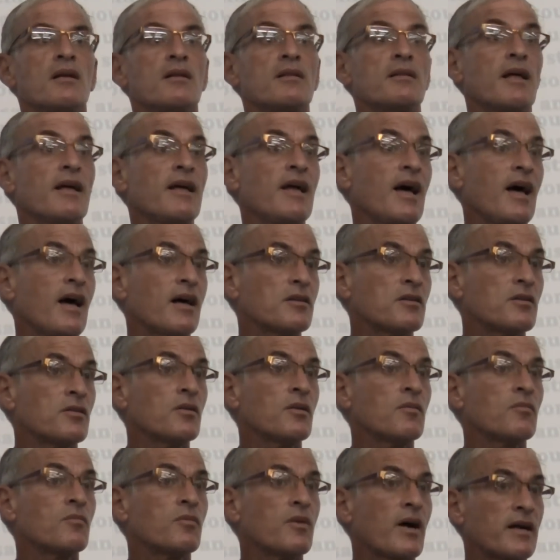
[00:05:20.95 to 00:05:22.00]
They had
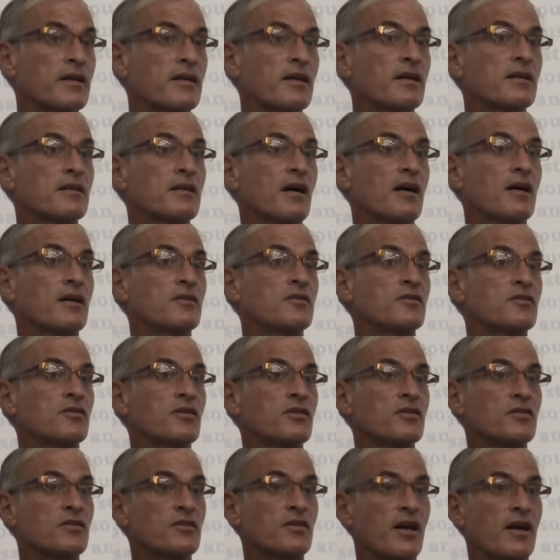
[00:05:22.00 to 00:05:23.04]
to recognize
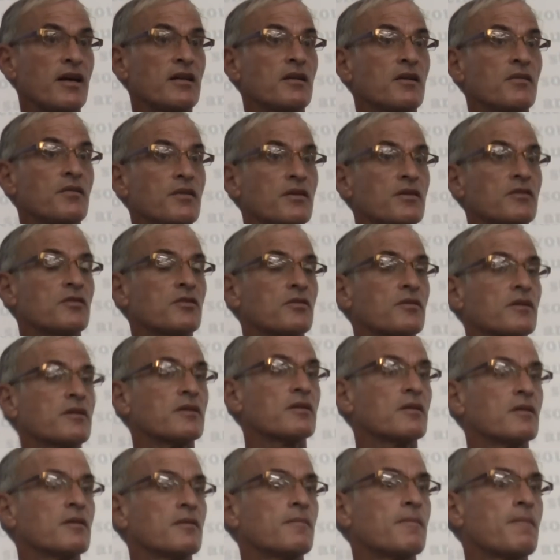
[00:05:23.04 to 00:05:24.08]
the state of
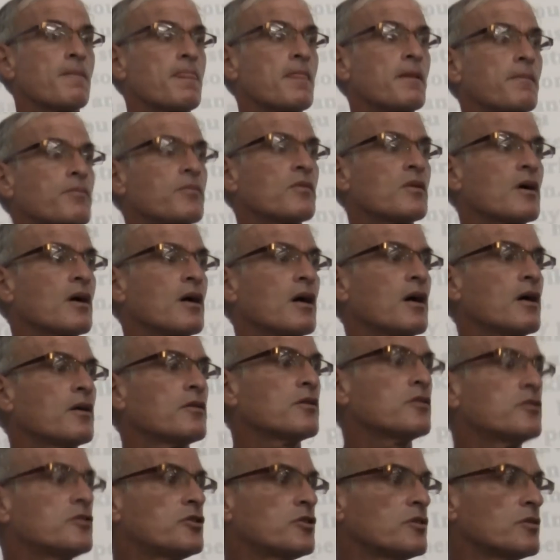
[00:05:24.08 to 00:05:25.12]
Israel on
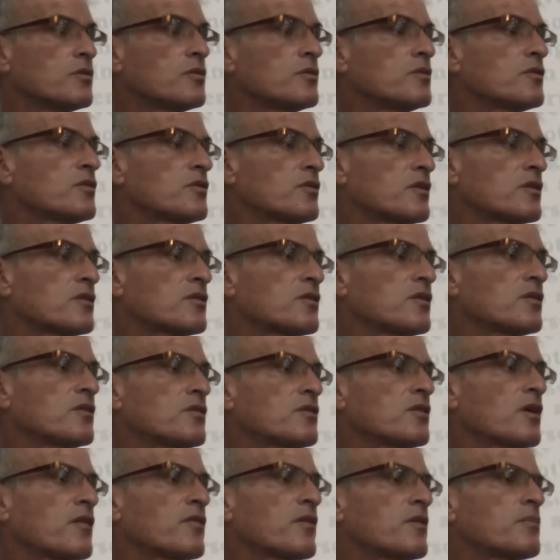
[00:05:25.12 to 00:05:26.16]
the June
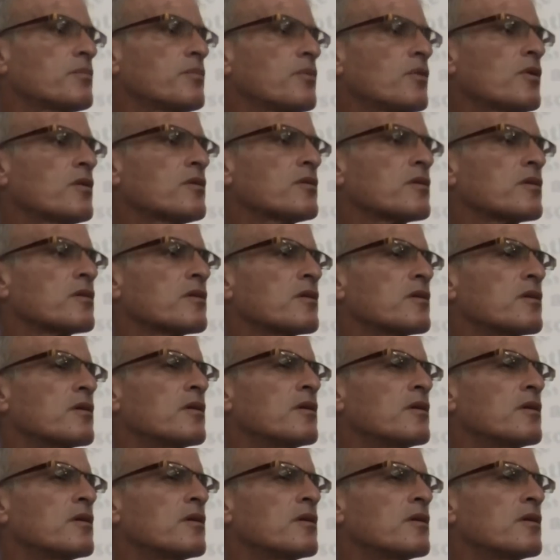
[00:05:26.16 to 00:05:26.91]
67 border.